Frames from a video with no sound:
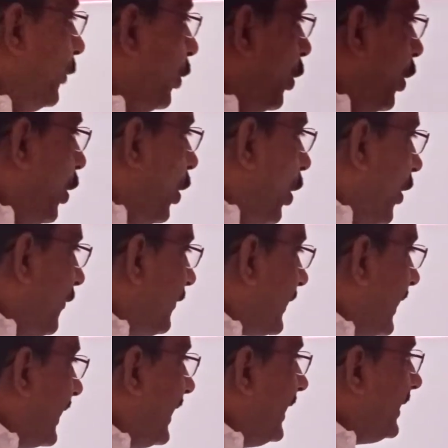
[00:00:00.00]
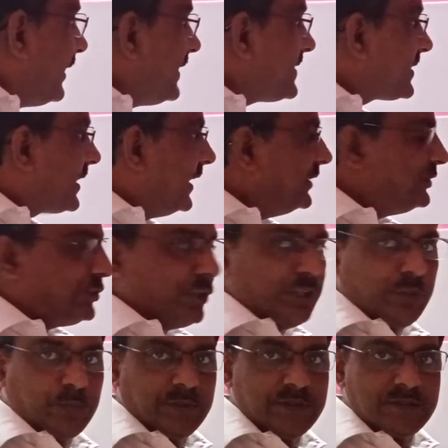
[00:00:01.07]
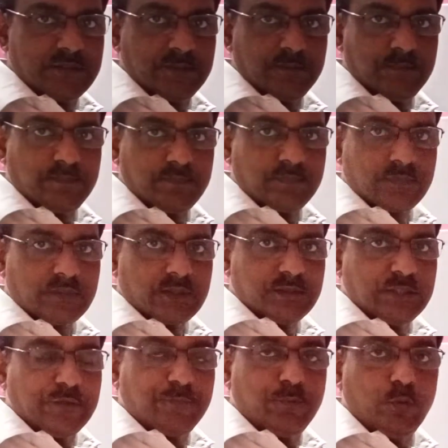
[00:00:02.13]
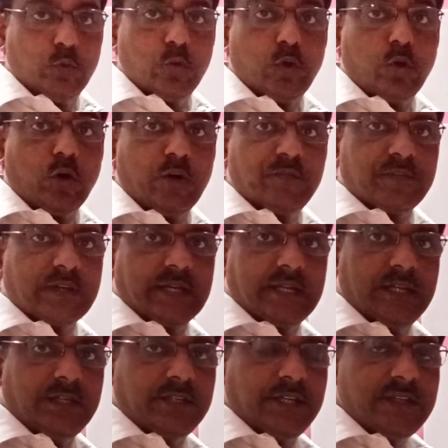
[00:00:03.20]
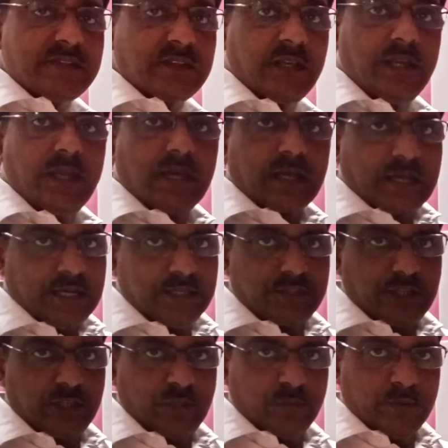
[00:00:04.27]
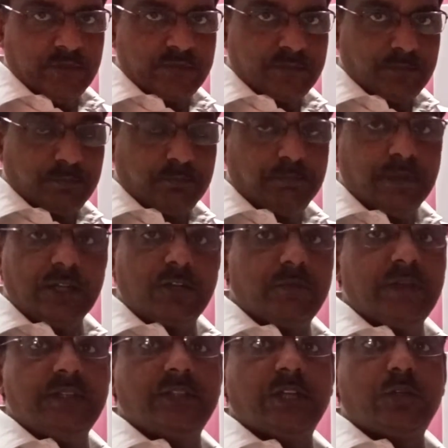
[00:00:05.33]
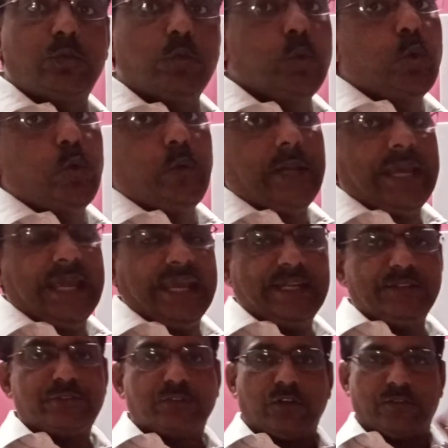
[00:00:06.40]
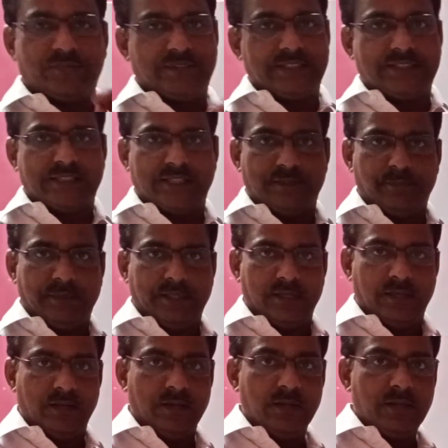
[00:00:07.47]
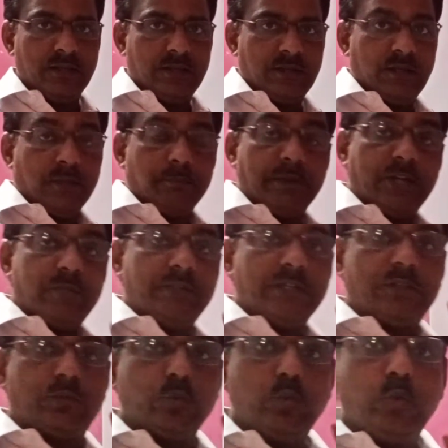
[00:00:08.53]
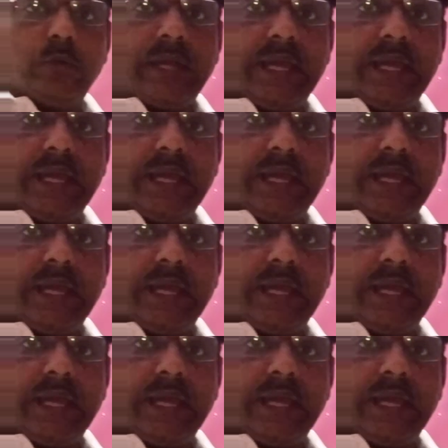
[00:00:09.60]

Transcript: flow of current is continuous. The flow of current is continuous between the two ends of the terminal, between the two